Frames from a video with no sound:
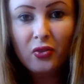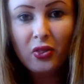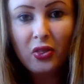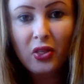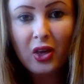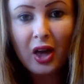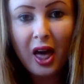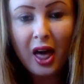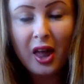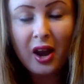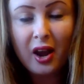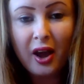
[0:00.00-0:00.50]

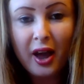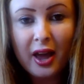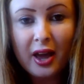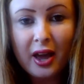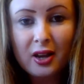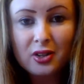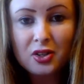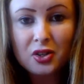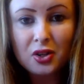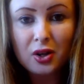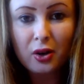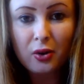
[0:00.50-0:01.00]
that I
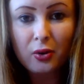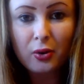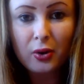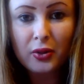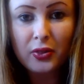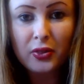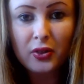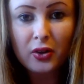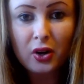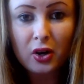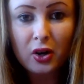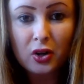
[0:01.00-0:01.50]
had to go
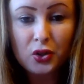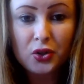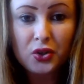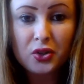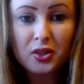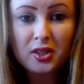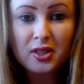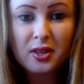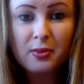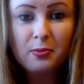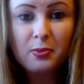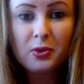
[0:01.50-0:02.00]
on the
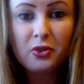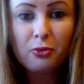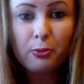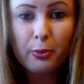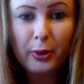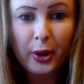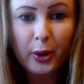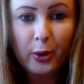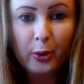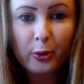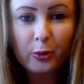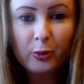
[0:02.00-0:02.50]
contraceptive
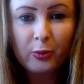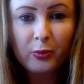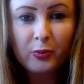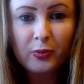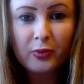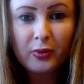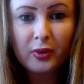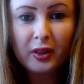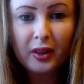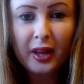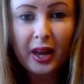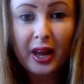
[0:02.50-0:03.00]
pill.
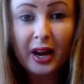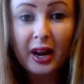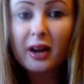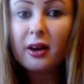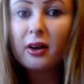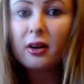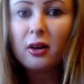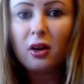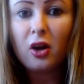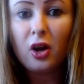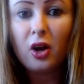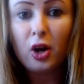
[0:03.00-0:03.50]
And I
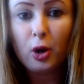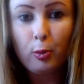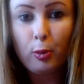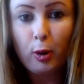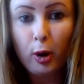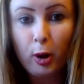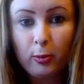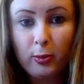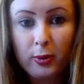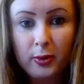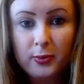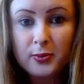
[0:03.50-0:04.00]
had a lot of
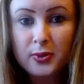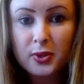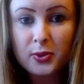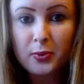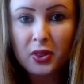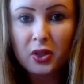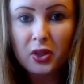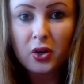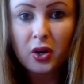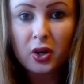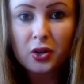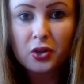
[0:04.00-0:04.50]
problems
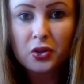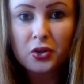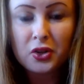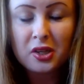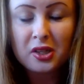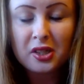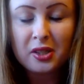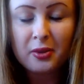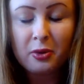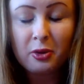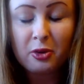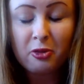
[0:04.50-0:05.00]
with the
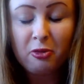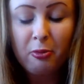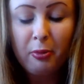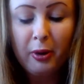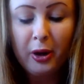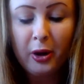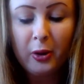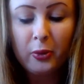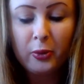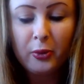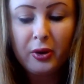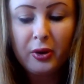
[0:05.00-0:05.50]
contraceptive
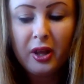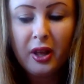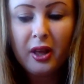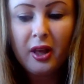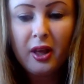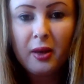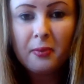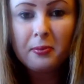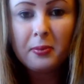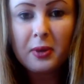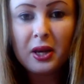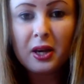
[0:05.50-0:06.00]
pill
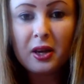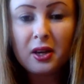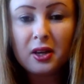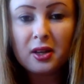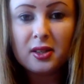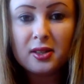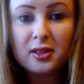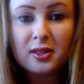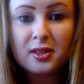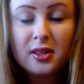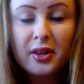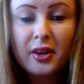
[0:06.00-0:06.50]

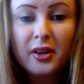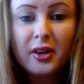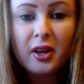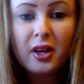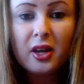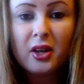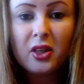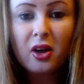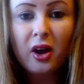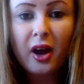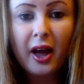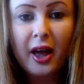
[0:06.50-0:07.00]
because
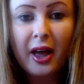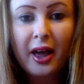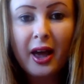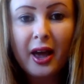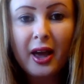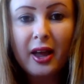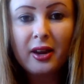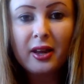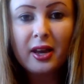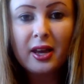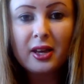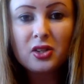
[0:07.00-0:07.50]
I
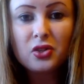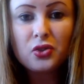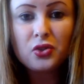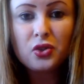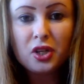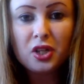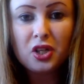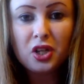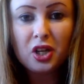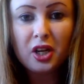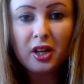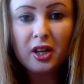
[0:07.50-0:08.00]
had
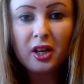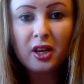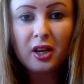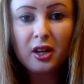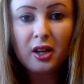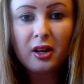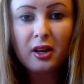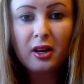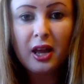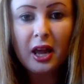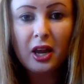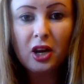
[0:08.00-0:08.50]

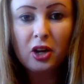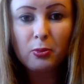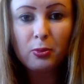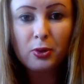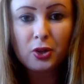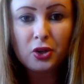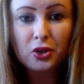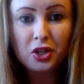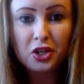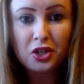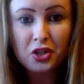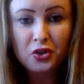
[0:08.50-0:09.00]
estrogen and
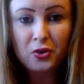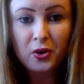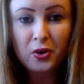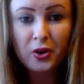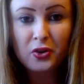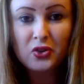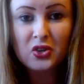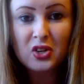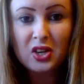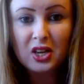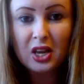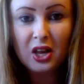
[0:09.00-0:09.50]

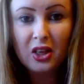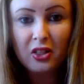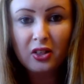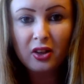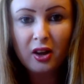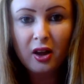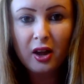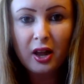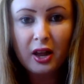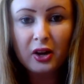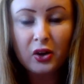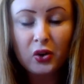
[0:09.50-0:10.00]
progesterone together,
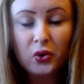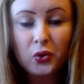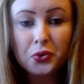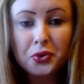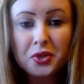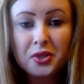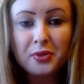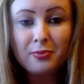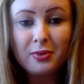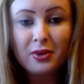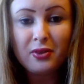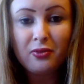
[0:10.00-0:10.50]
and it
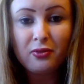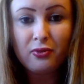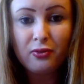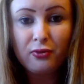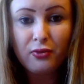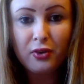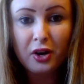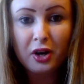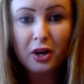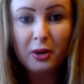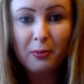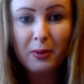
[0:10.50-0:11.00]
caused me
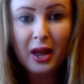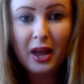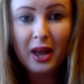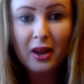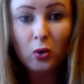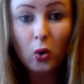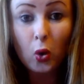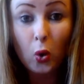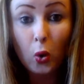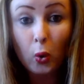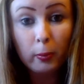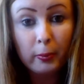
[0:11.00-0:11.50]
very bad
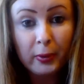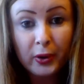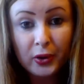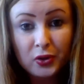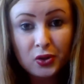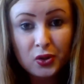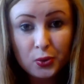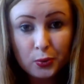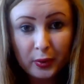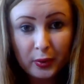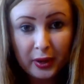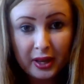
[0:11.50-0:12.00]

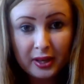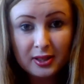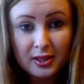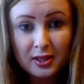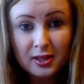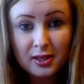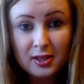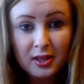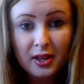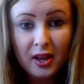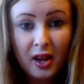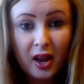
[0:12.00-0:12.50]
hormone
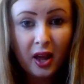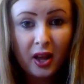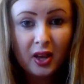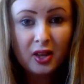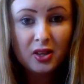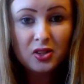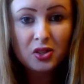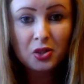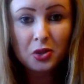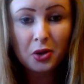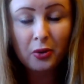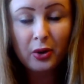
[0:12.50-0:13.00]
swings.
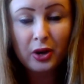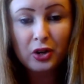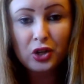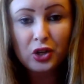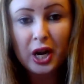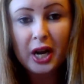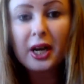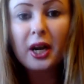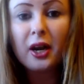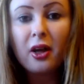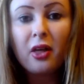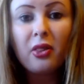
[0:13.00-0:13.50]
So I
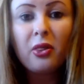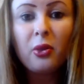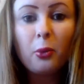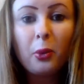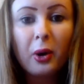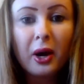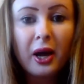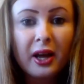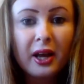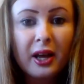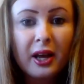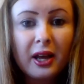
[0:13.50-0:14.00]
tried another
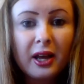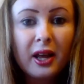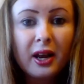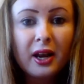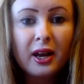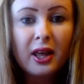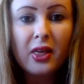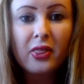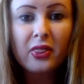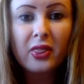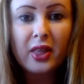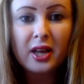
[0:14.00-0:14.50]
one,
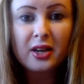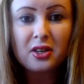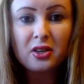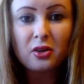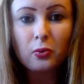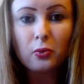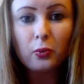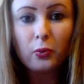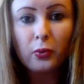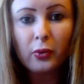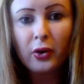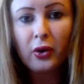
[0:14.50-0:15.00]
and that
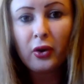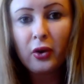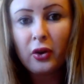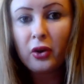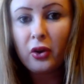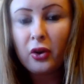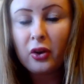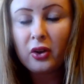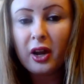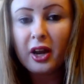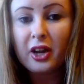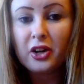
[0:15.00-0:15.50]
didn't
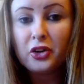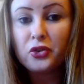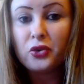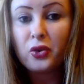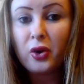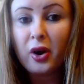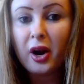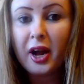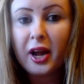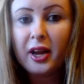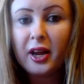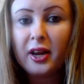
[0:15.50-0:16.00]
work. I
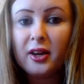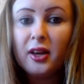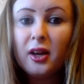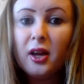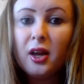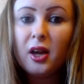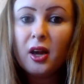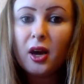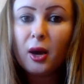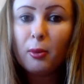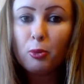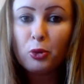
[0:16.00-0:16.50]
tried
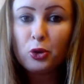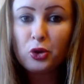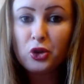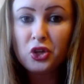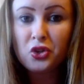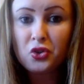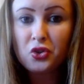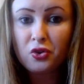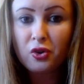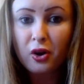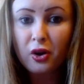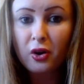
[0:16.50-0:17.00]

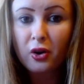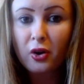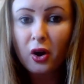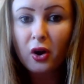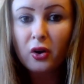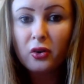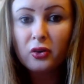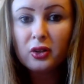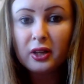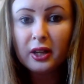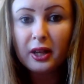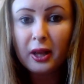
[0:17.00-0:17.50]
progesterone
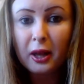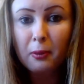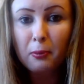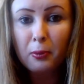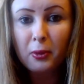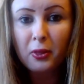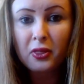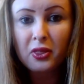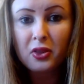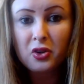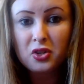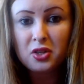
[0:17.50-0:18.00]
only,
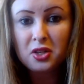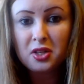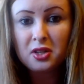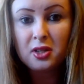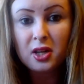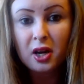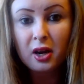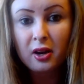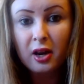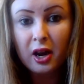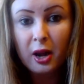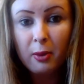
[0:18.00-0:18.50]
but this
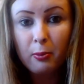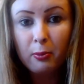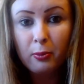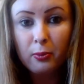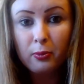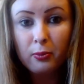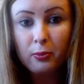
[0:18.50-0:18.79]
type